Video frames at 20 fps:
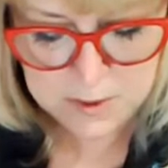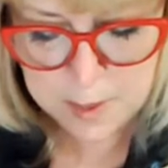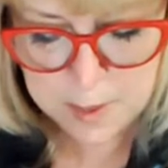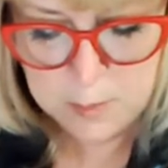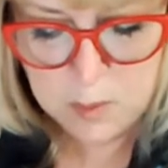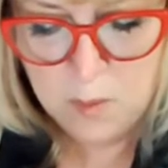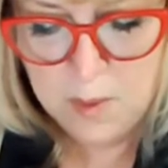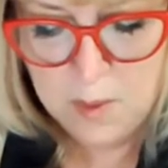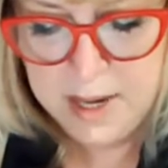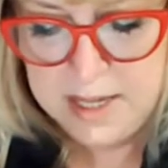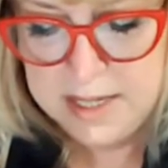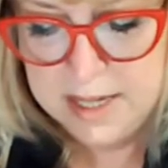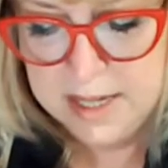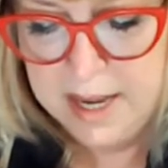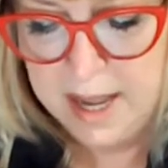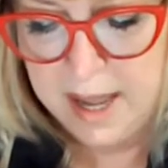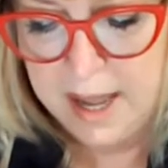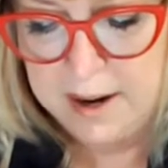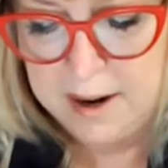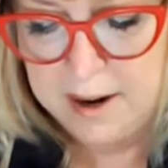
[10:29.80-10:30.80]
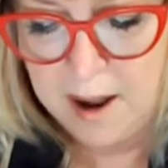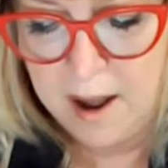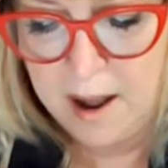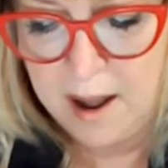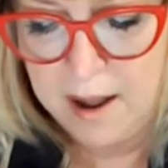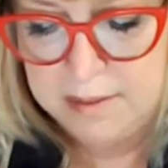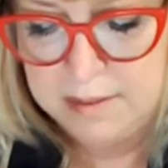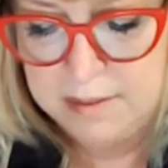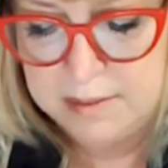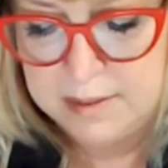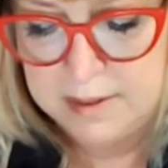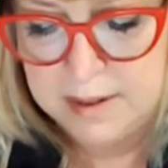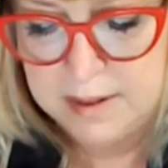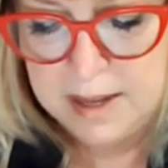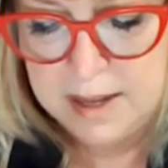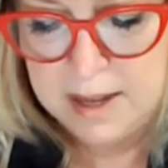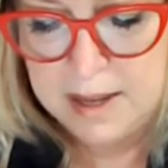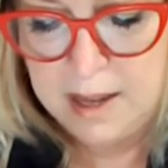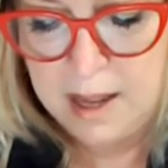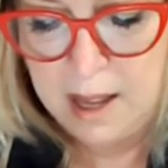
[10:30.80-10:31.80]
I'm going to cut off
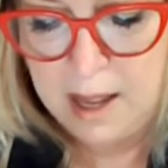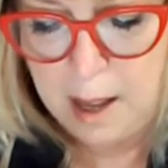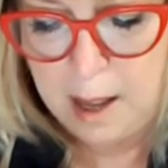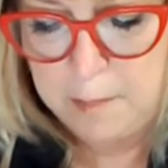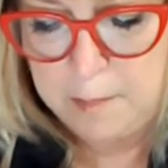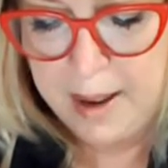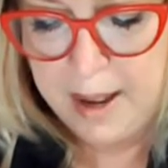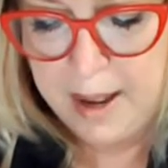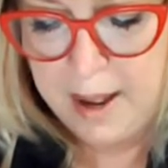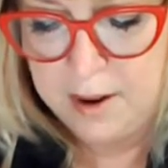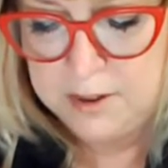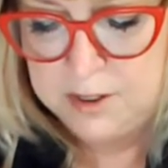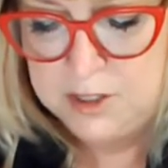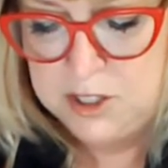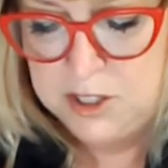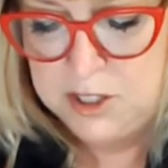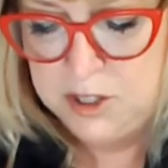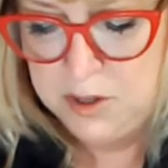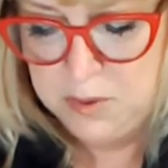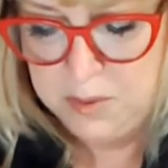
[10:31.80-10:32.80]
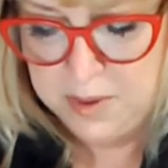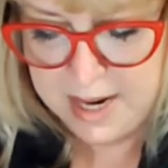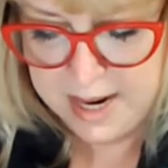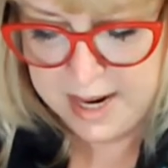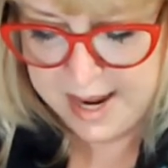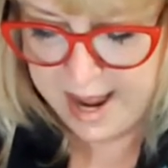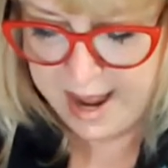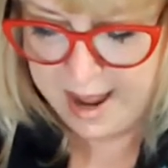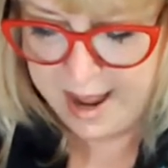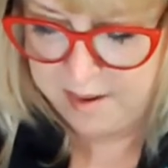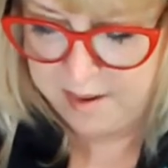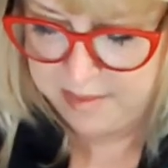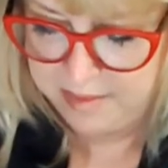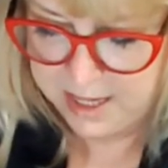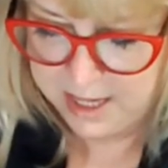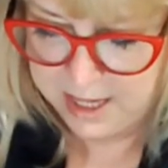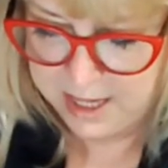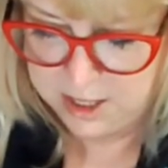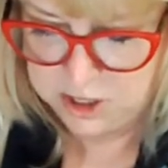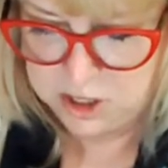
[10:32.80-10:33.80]
about 2.5
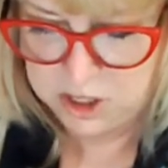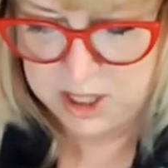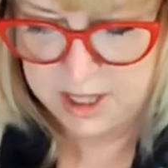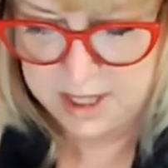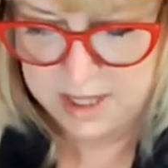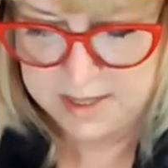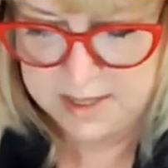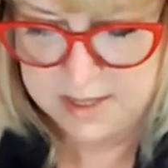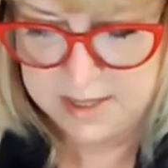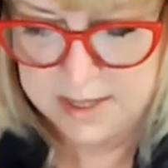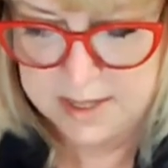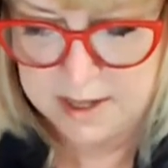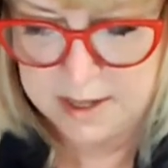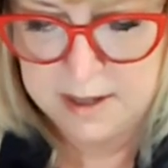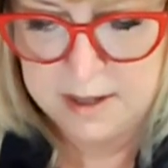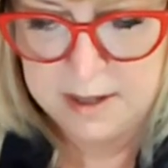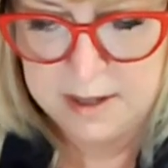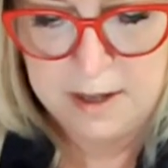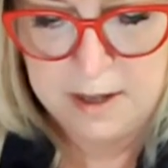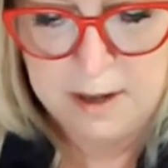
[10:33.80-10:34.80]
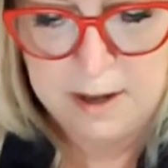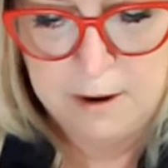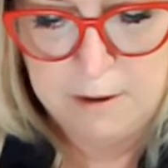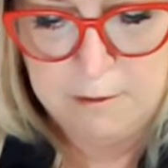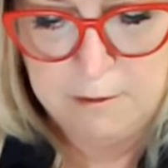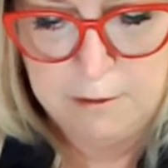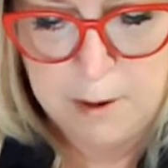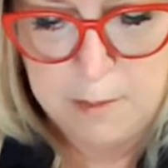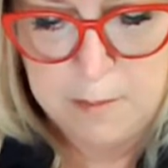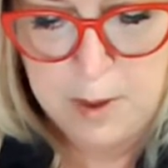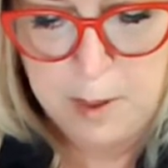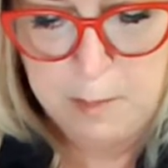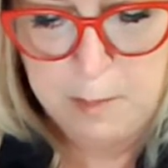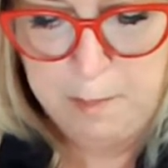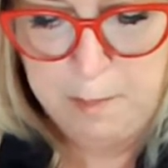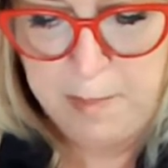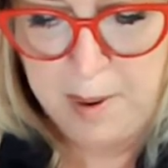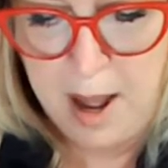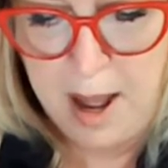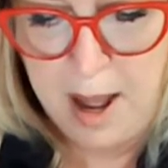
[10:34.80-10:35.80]
inches from the
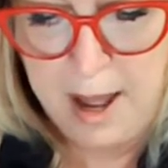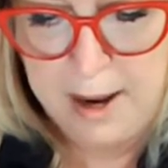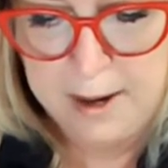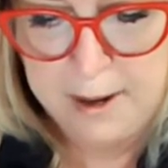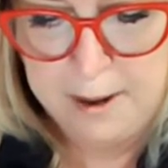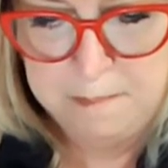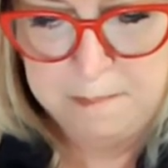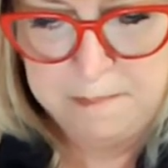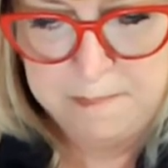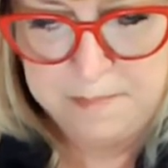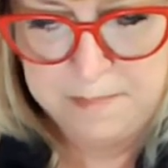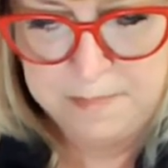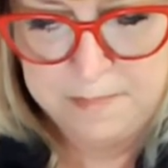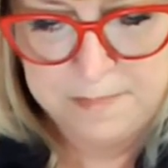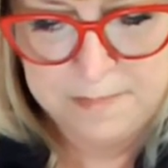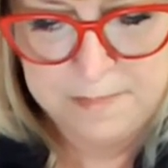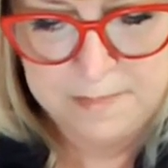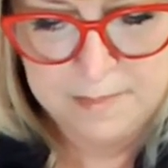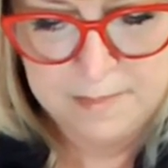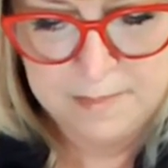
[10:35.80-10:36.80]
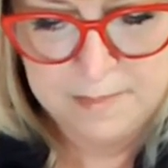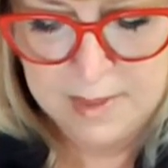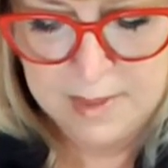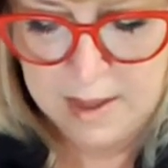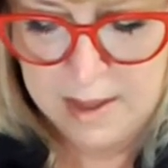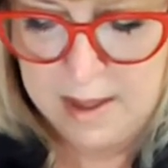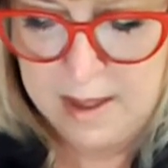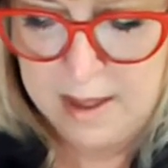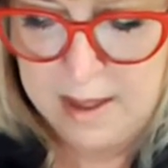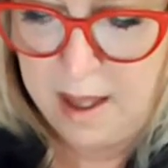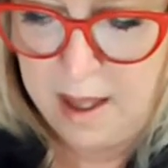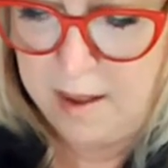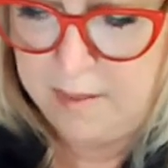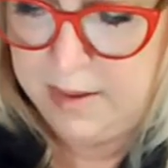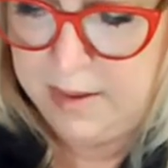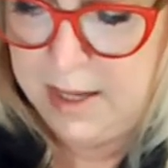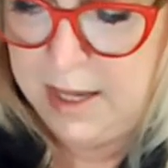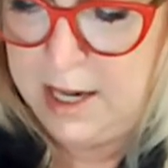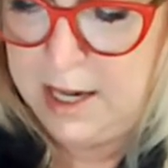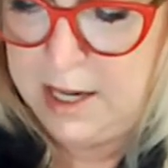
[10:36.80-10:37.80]
bottom of
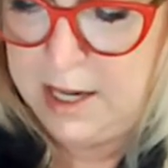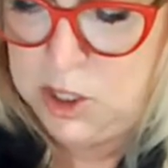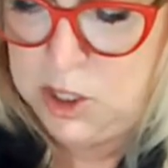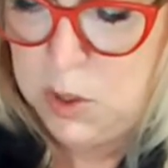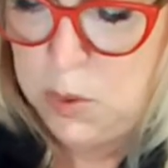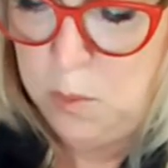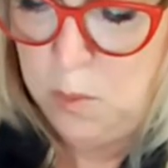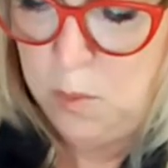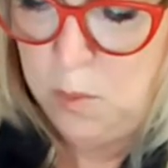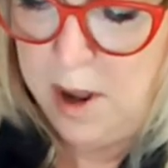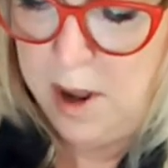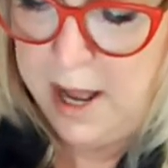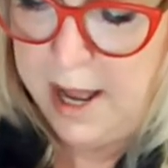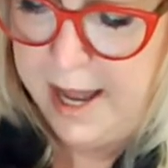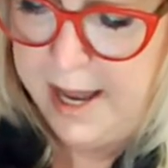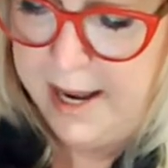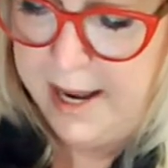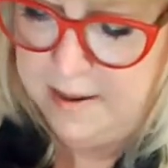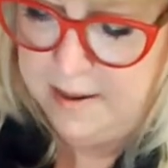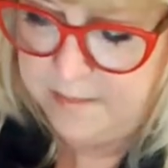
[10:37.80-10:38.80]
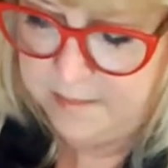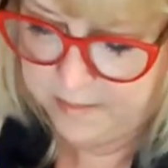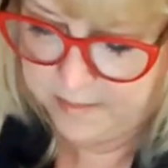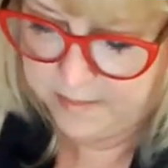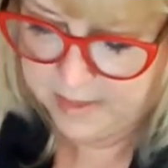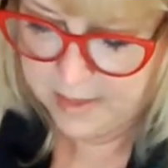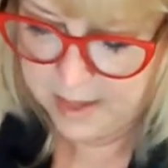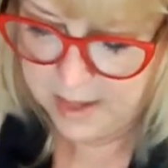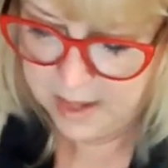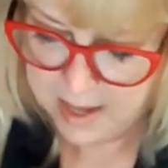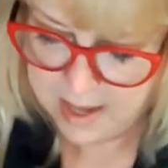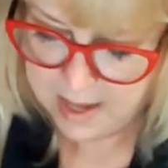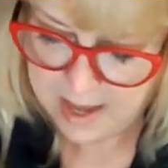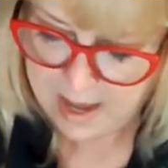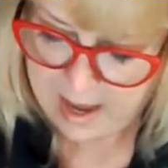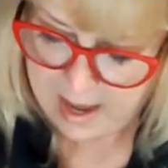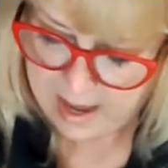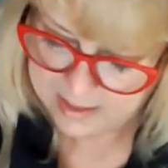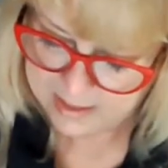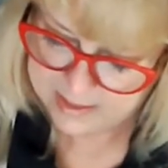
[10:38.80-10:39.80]
each one
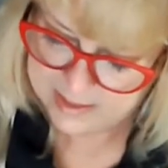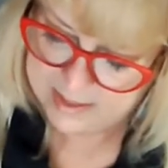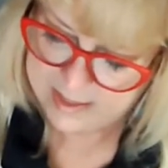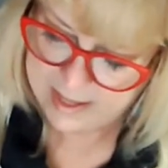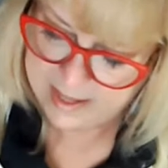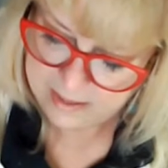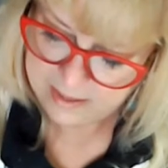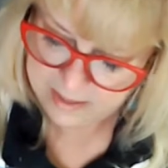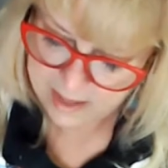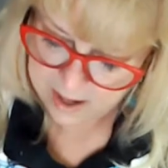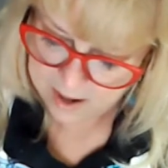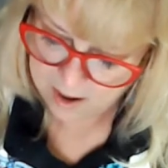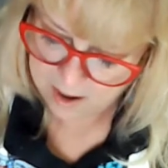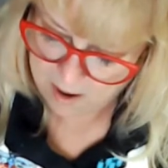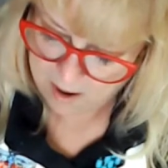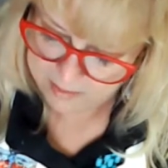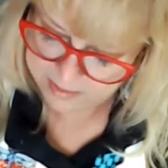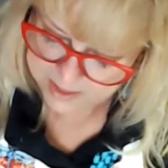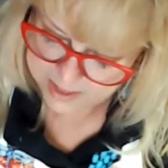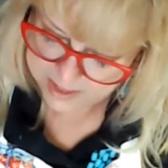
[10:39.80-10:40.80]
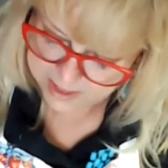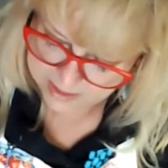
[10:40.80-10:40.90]
and set that off to